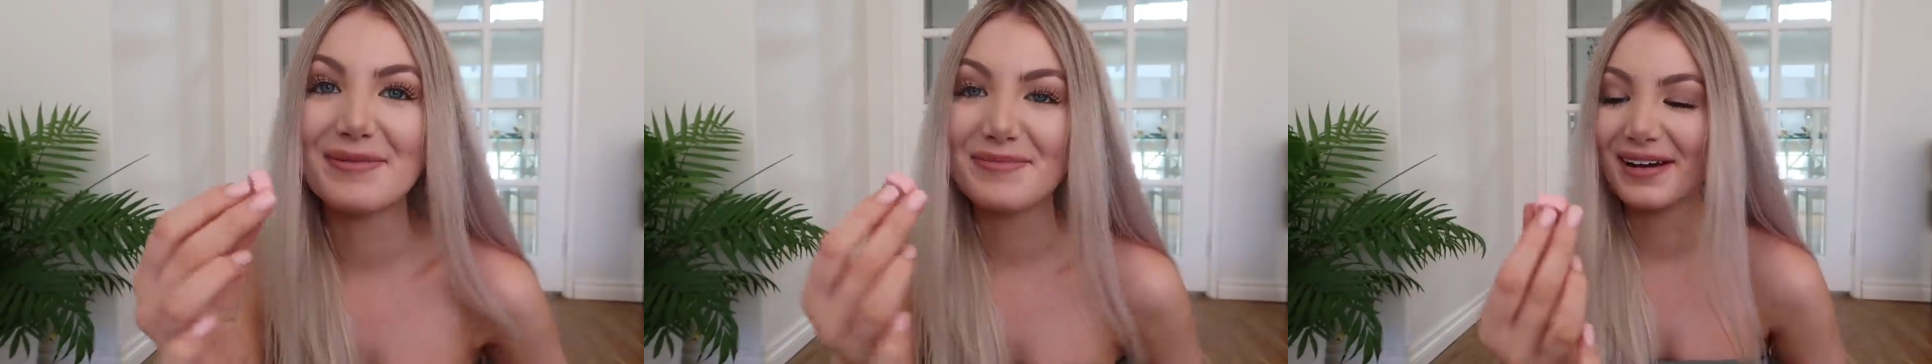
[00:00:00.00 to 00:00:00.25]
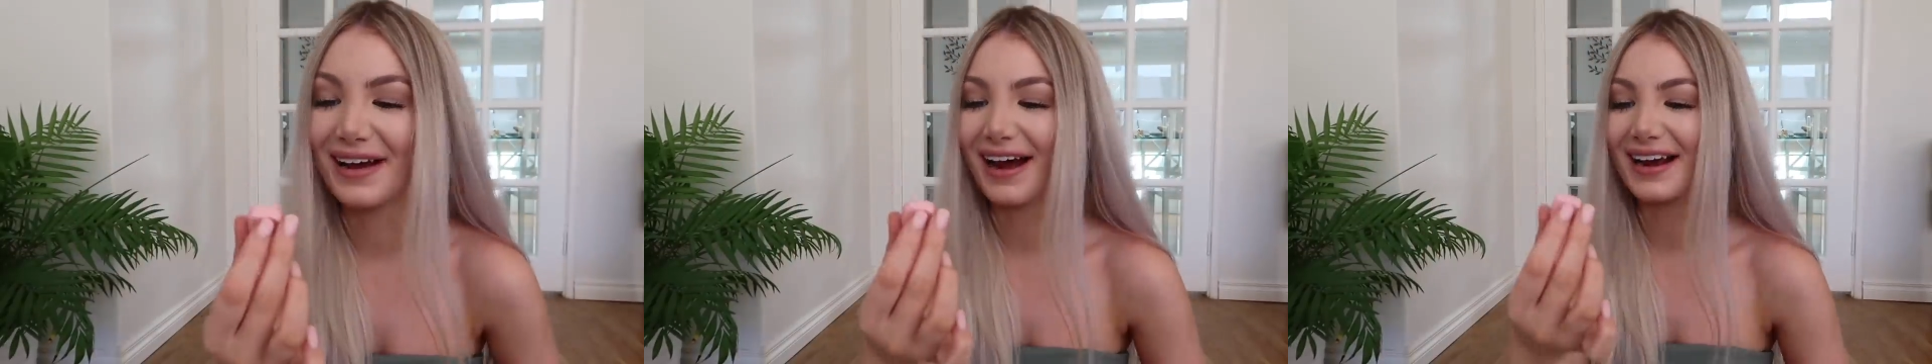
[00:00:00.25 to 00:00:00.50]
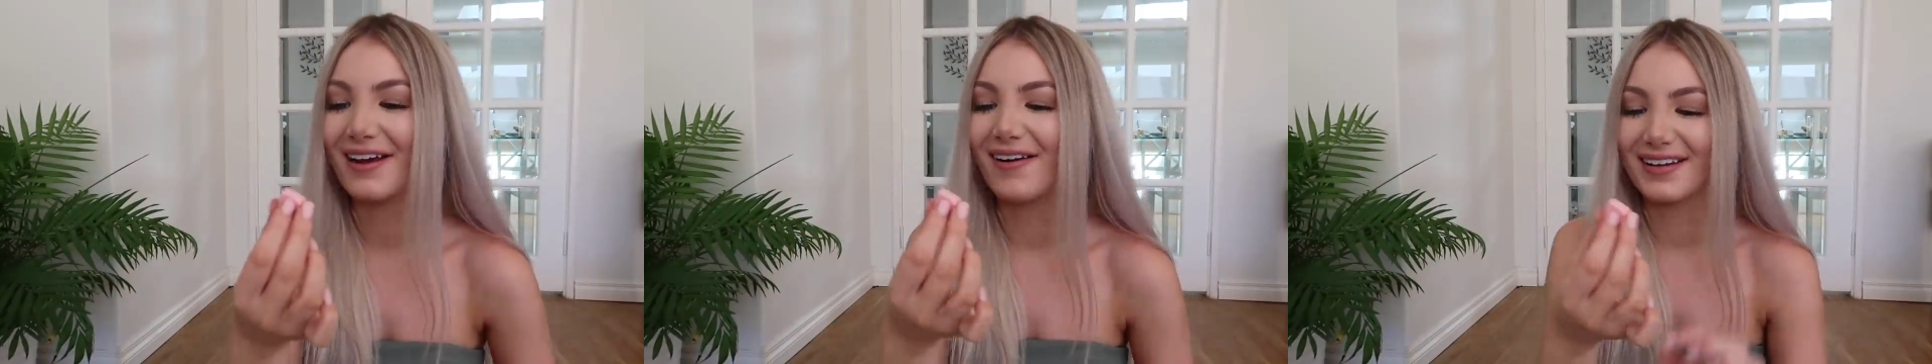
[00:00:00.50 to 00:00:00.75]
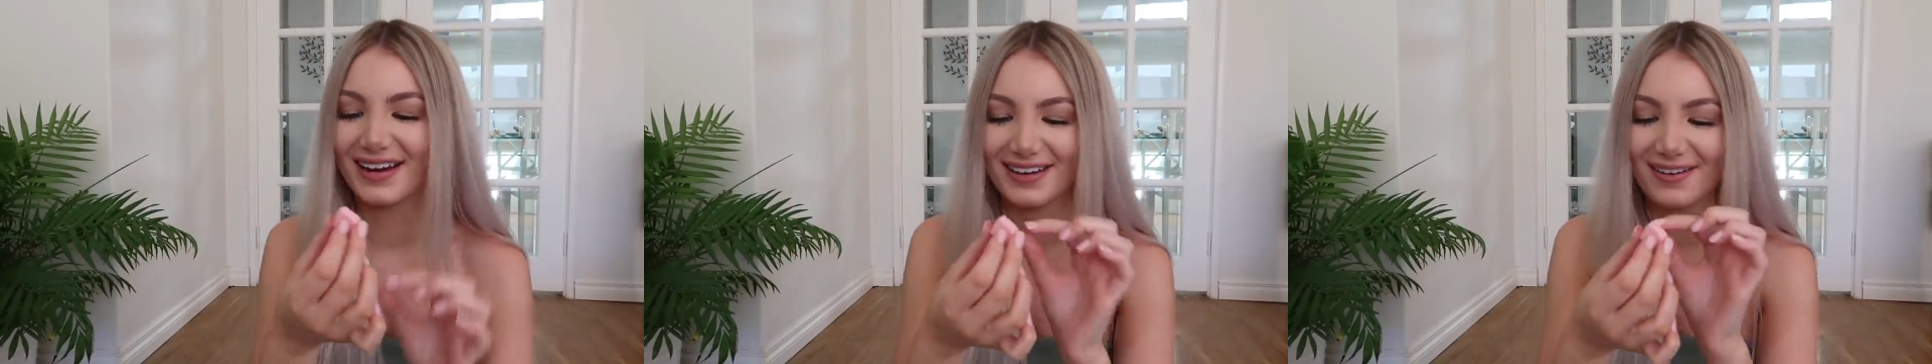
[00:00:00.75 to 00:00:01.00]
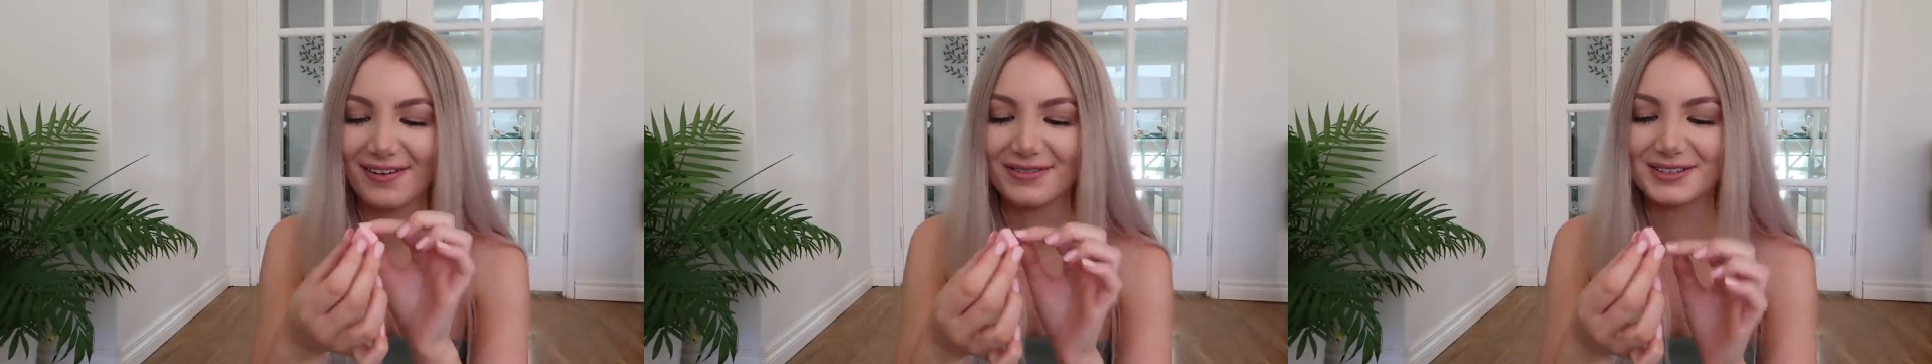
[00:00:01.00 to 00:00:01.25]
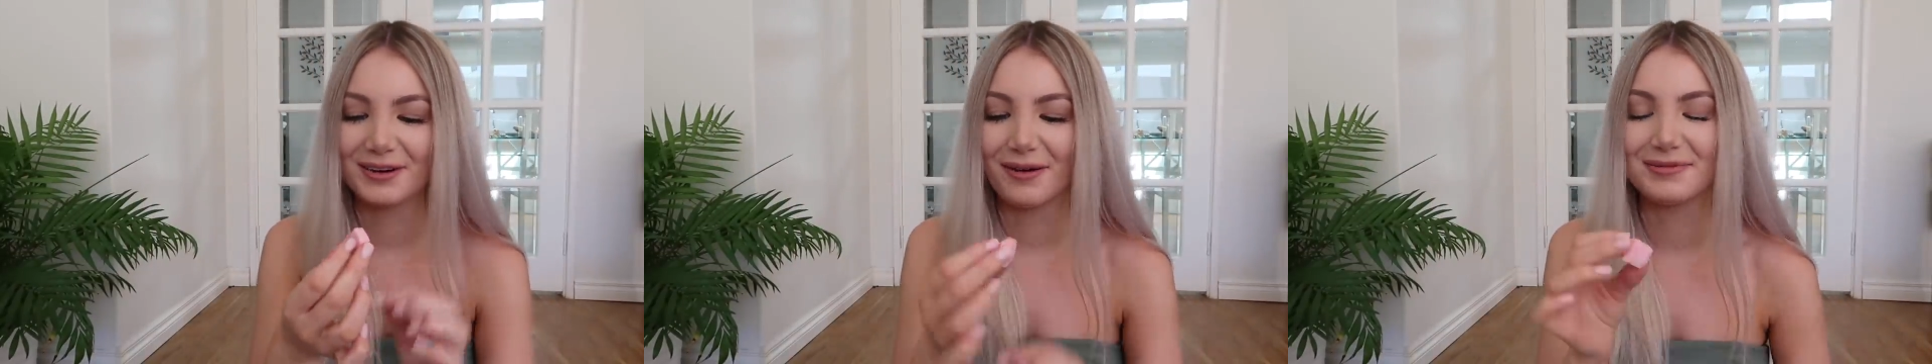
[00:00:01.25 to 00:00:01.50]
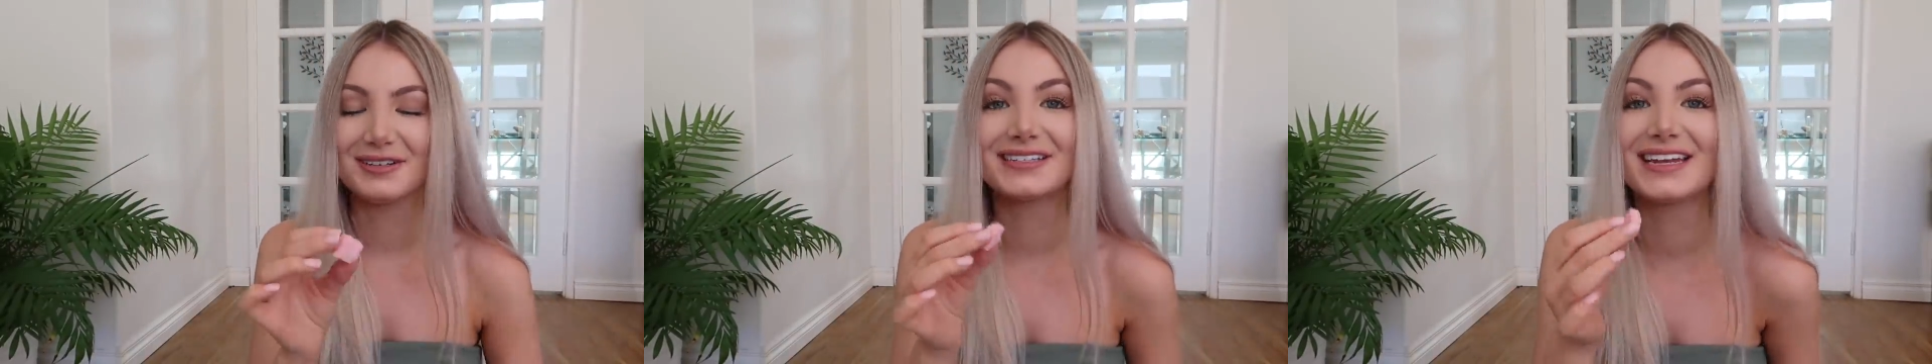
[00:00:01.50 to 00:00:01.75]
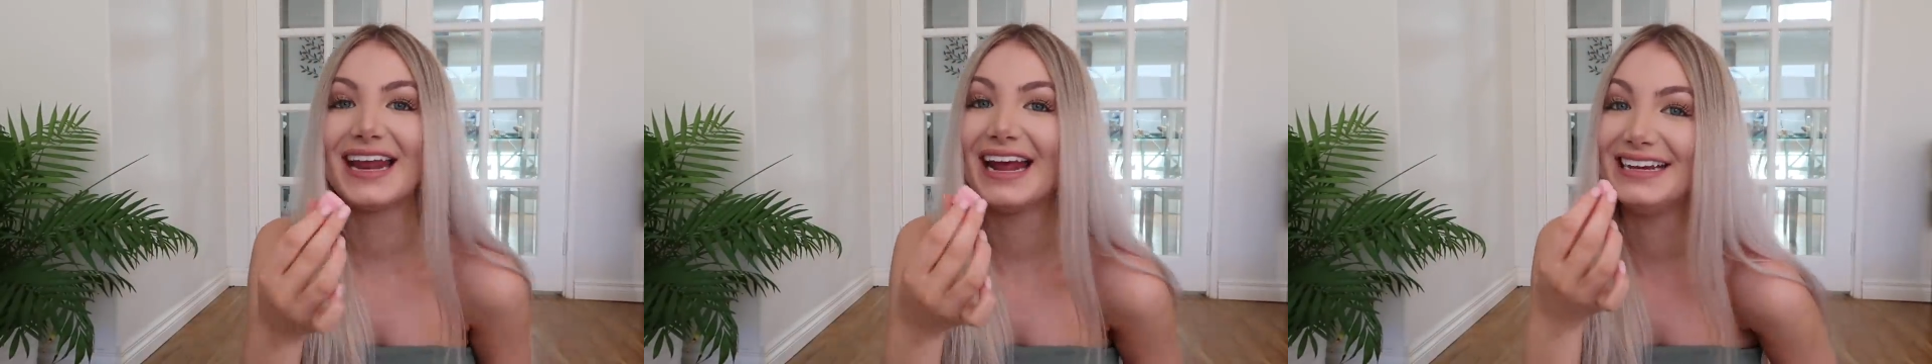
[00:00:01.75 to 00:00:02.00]
it, but I can't get it off, so I'm just
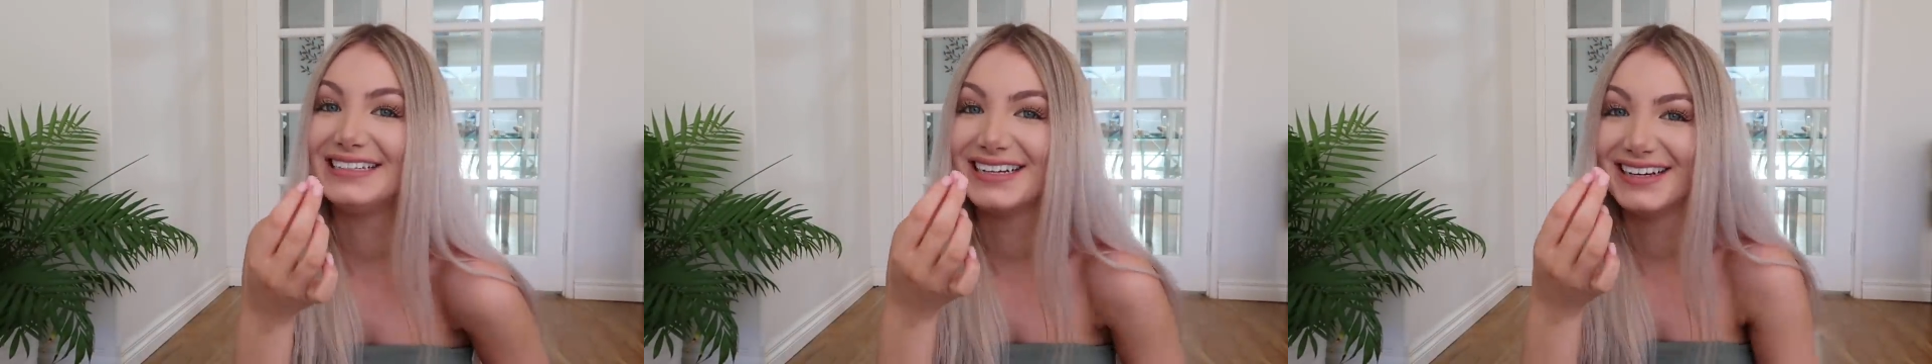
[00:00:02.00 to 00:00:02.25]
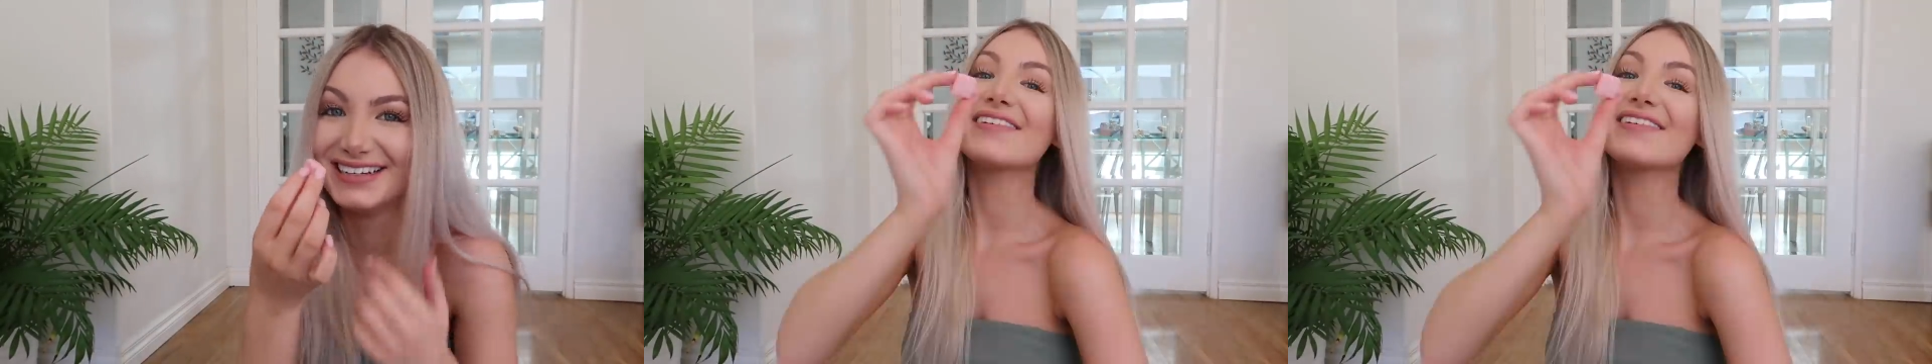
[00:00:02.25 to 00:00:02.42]
gonna eat it.